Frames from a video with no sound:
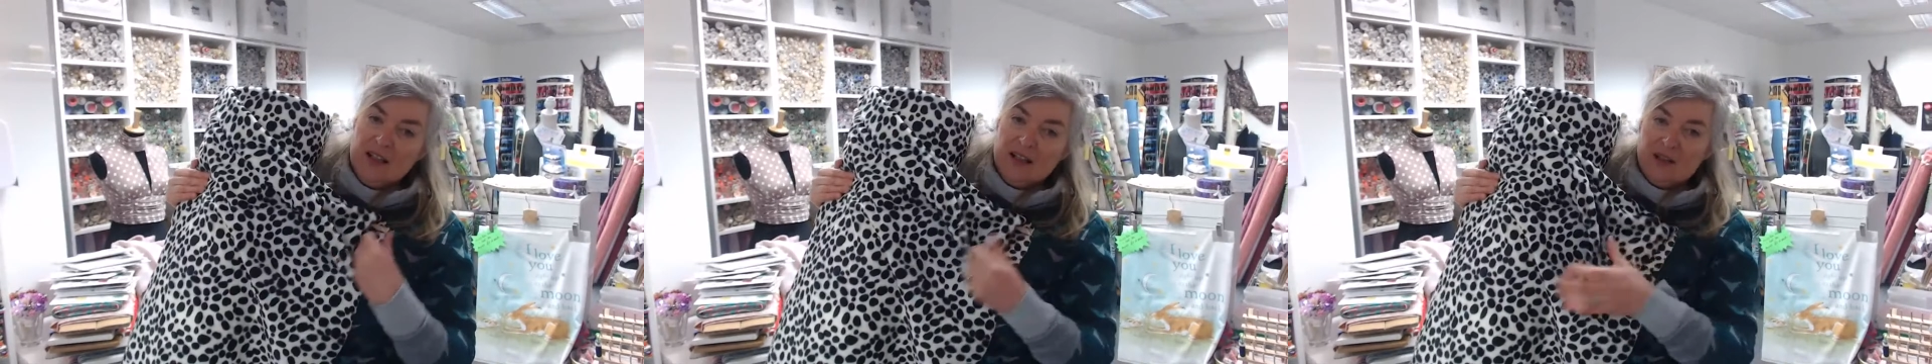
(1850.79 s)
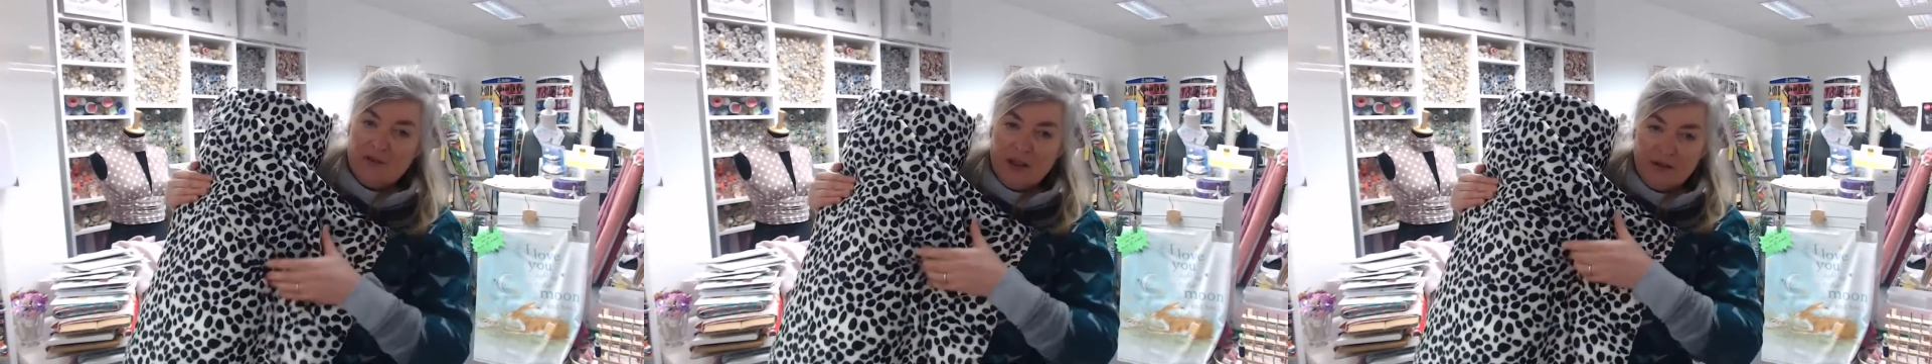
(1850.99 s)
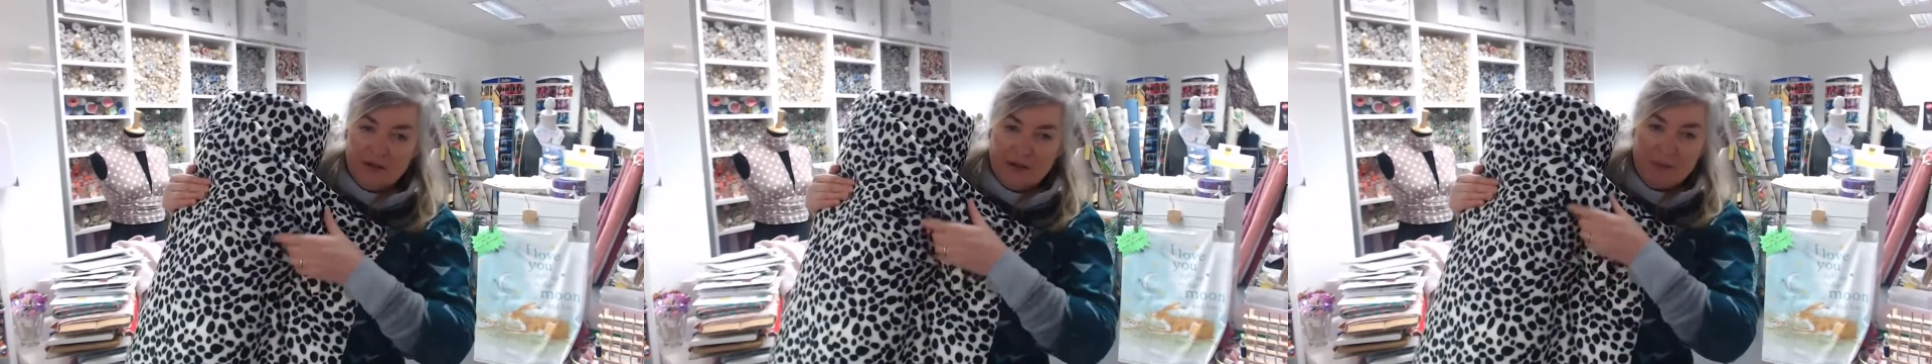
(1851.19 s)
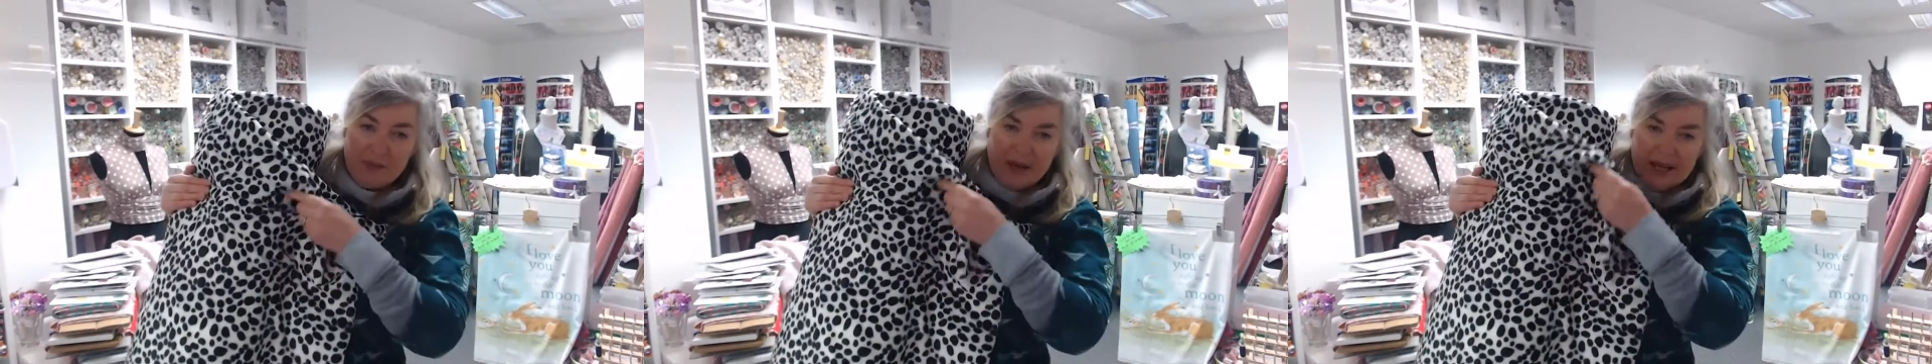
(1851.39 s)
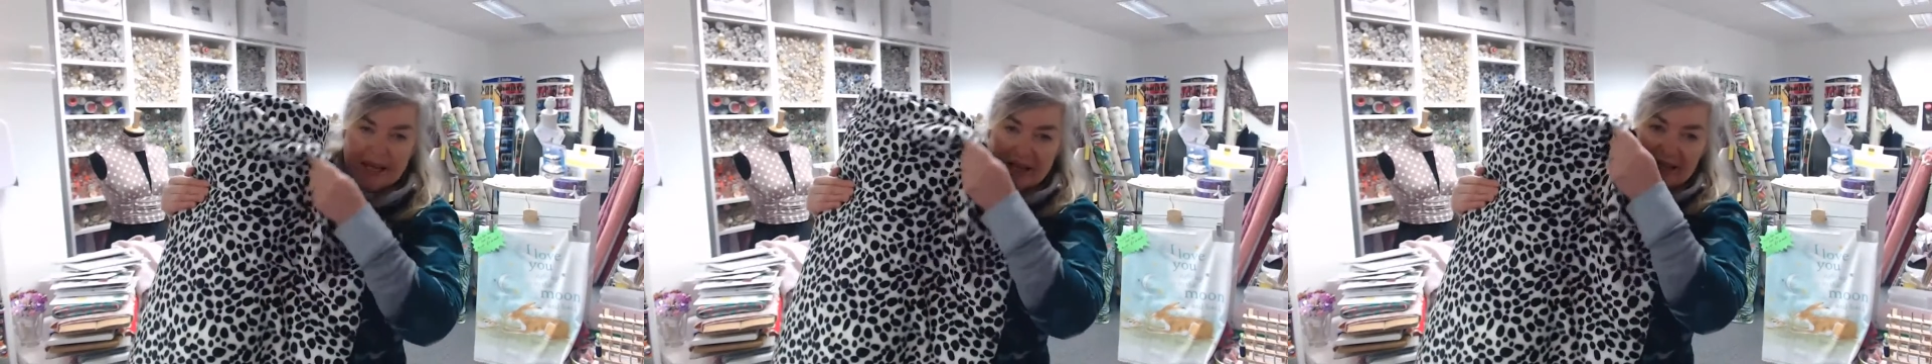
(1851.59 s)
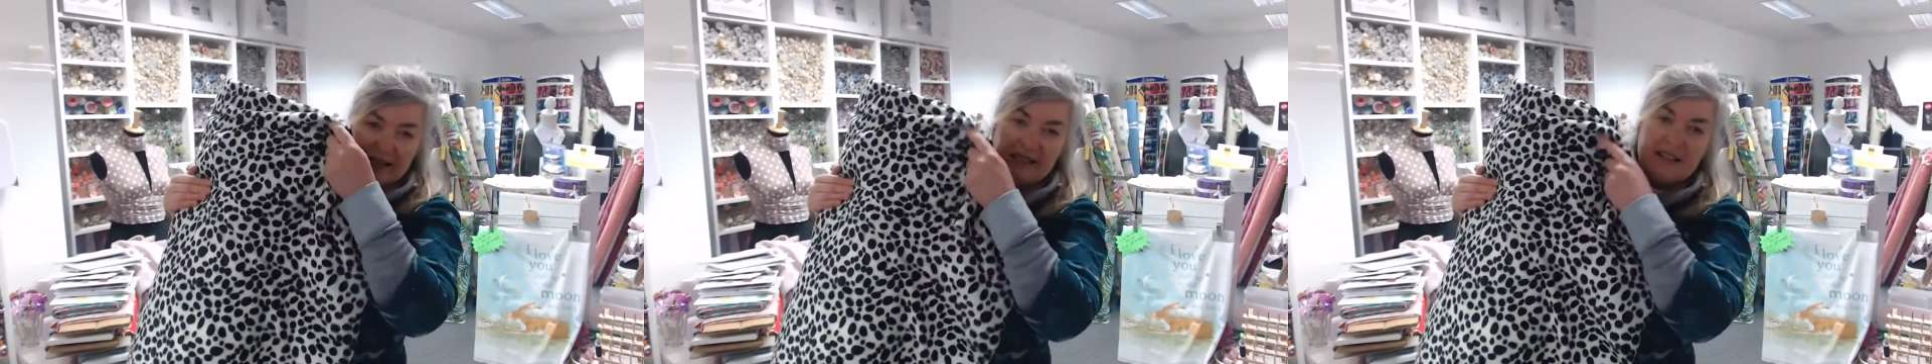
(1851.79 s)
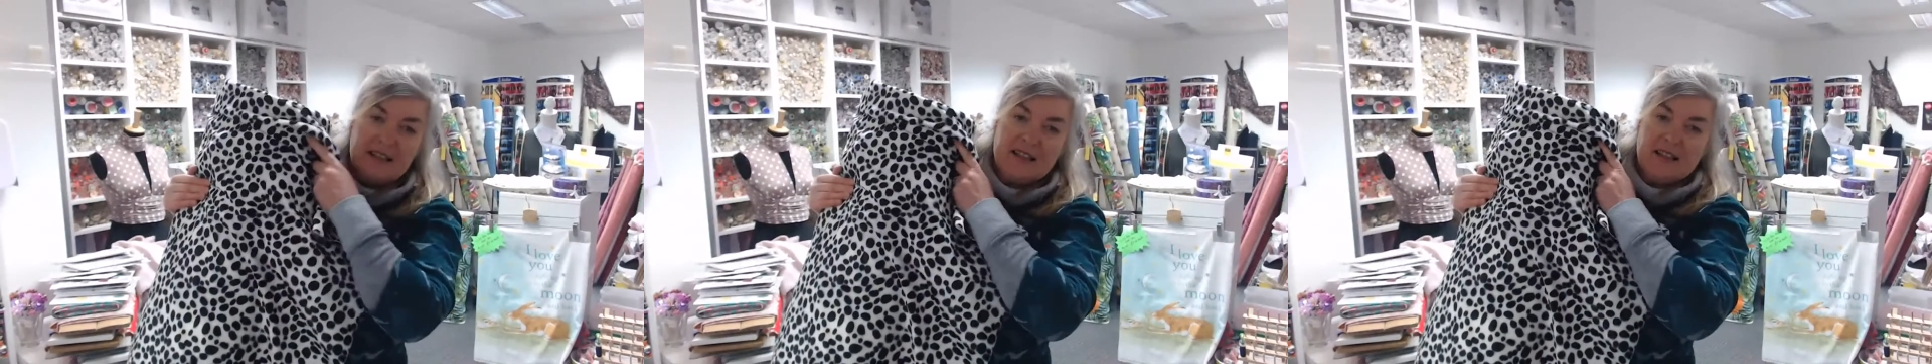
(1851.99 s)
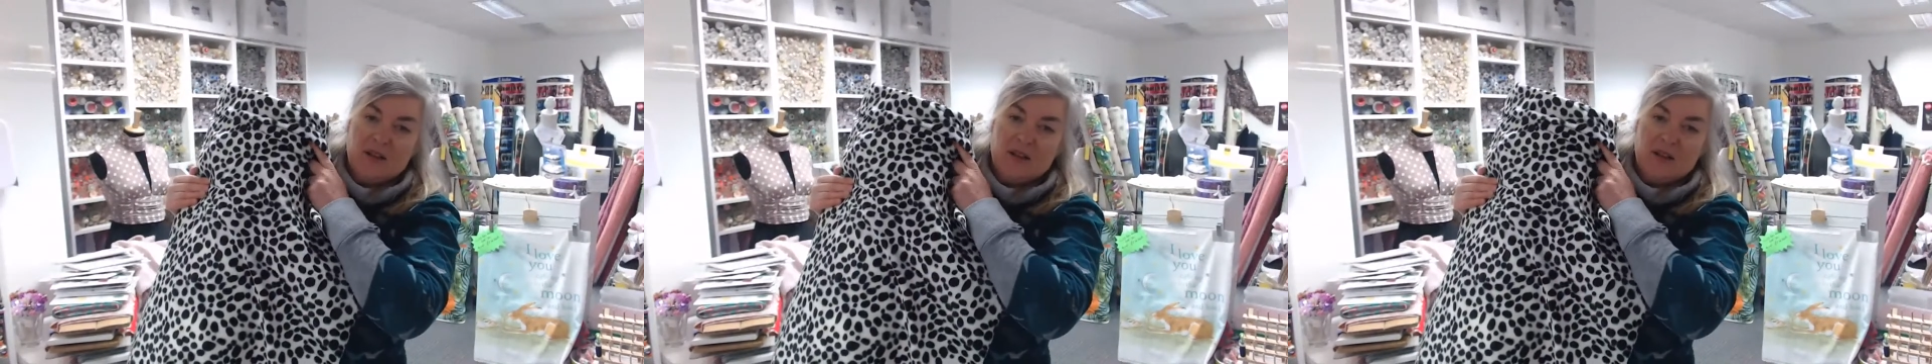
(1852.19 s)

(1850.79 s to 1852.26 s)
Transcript: Great for bags,